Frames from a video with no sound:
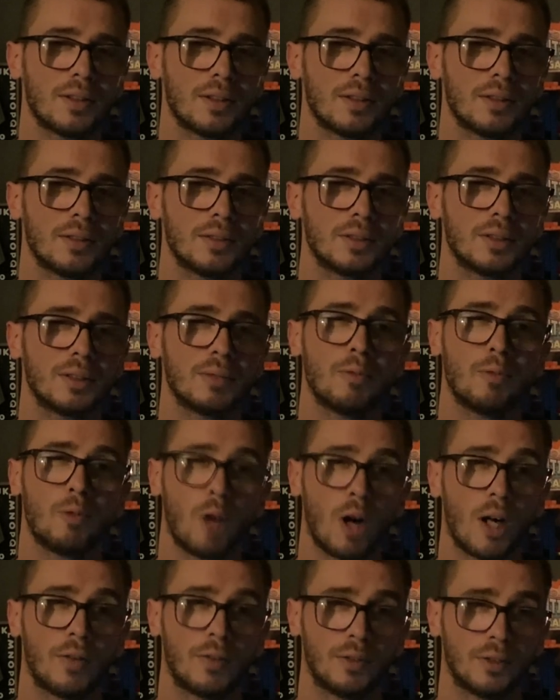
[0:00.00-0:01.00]
some
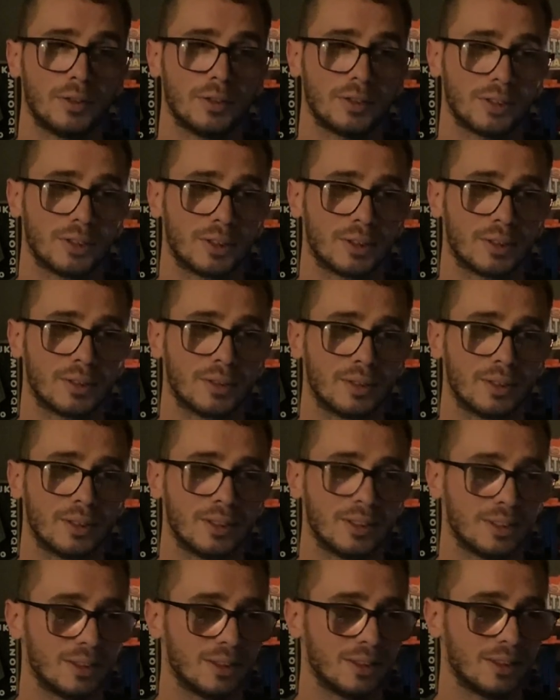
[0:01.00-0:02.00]
waffles.
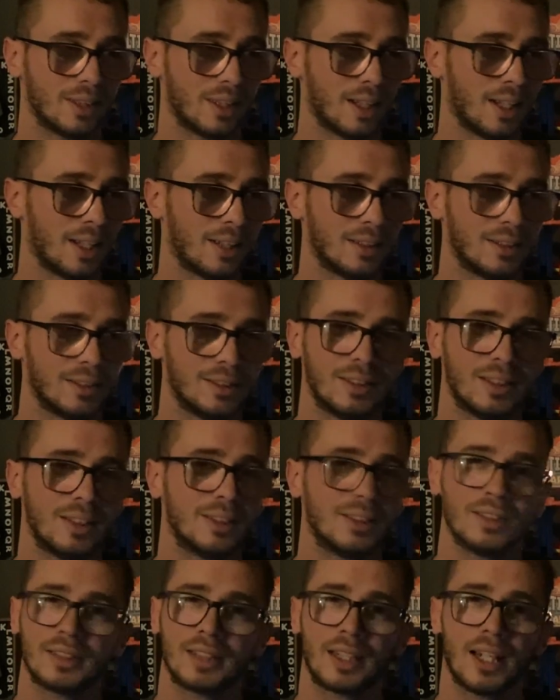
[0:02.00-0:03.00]
and it
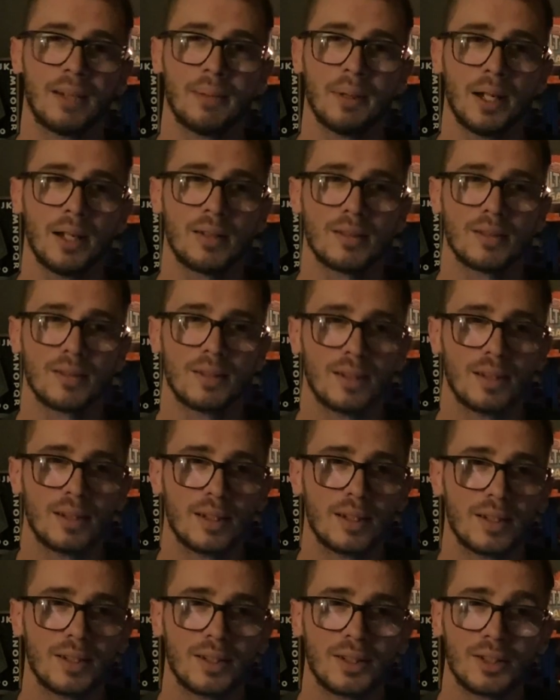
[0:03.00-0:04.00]
just came out.
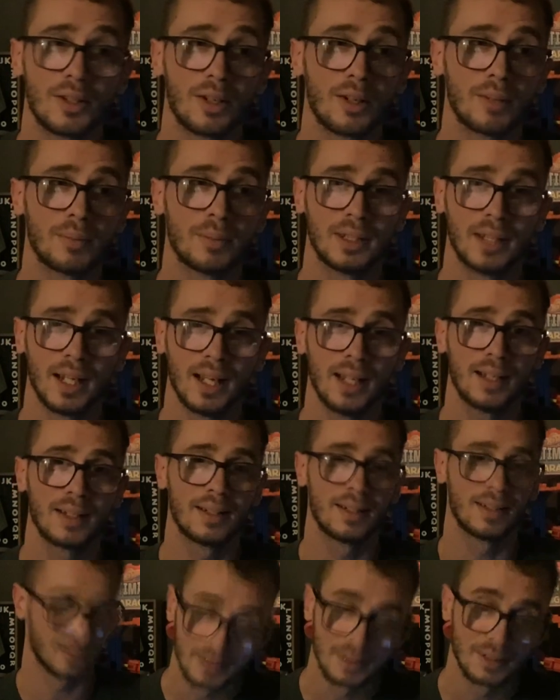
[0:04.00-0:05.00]
She called me daddy,
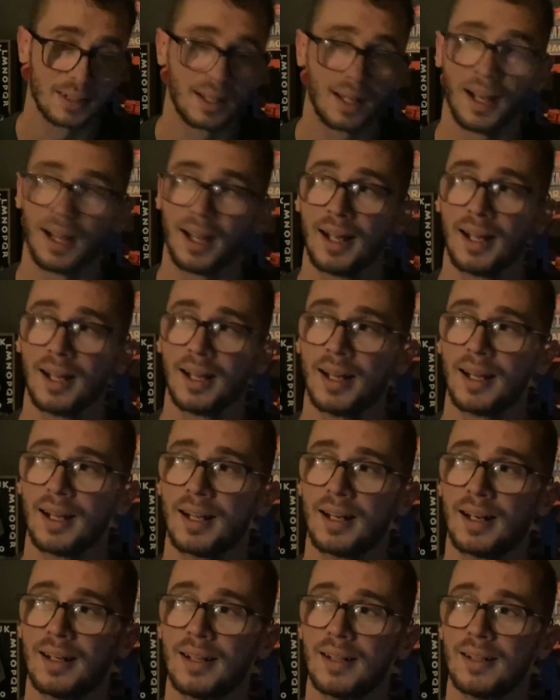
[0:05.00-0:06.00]

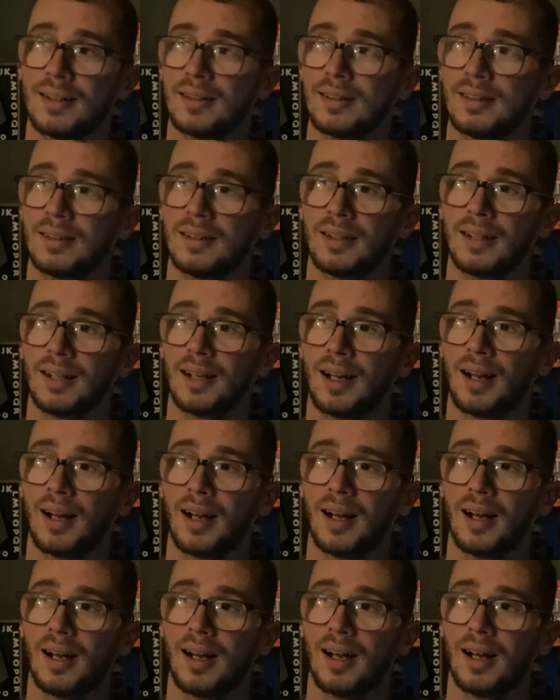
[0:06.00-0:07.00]
and
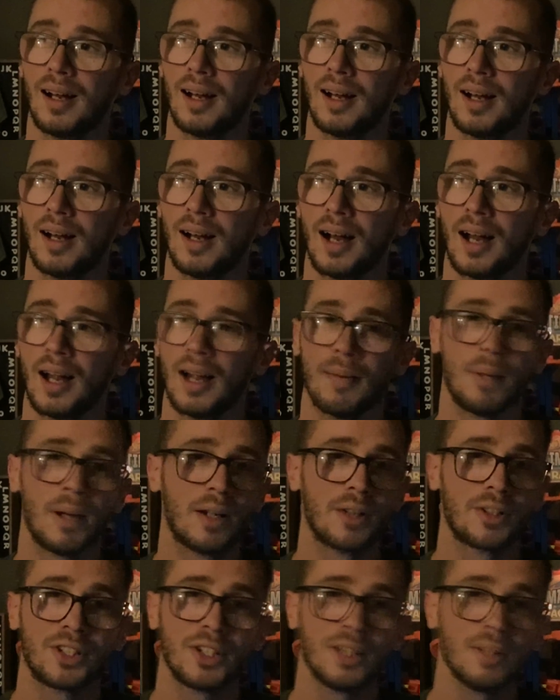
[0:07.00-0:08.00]
I about
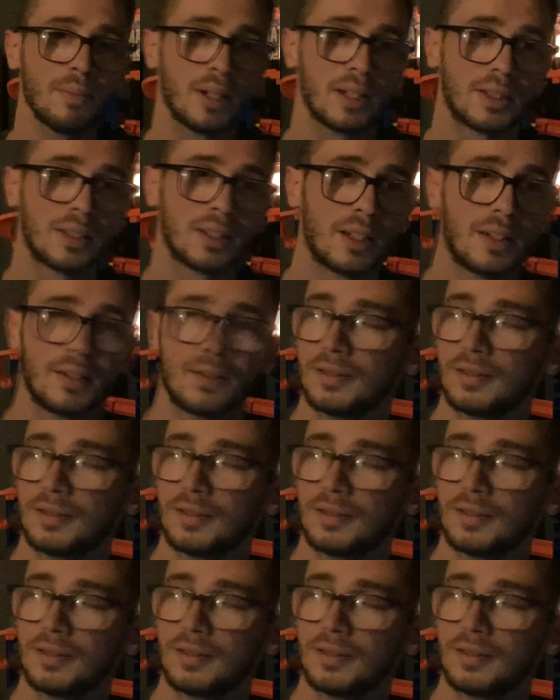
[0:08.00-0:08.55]
shit myself.